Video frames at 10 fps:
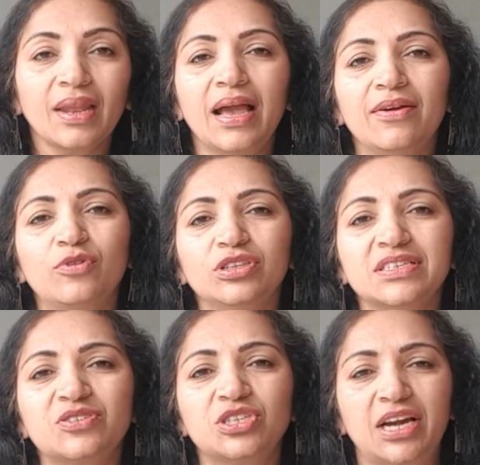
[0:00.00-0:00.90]
I have got
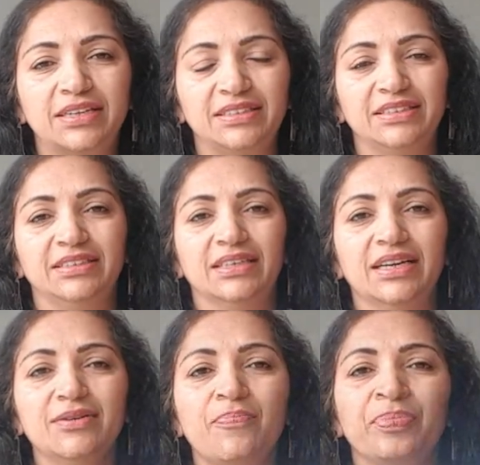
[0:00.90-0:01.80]
this chart
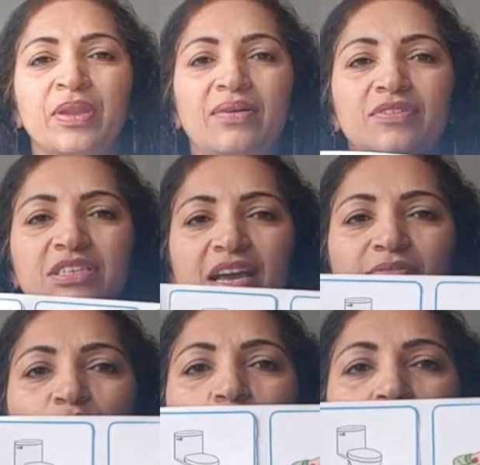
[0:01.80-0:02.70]
here, which I
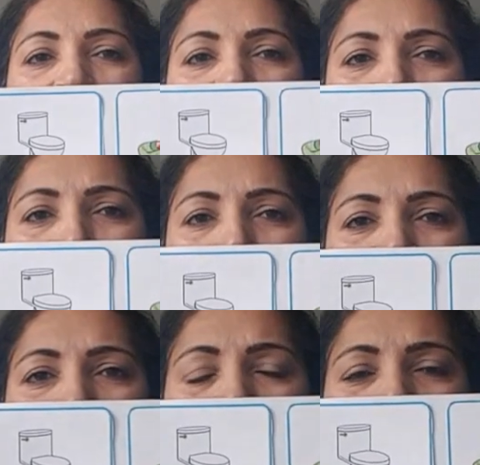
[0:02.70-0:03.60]
have already
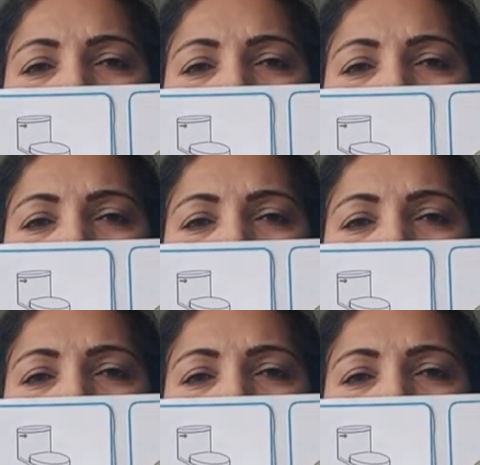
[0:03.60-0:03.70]
made.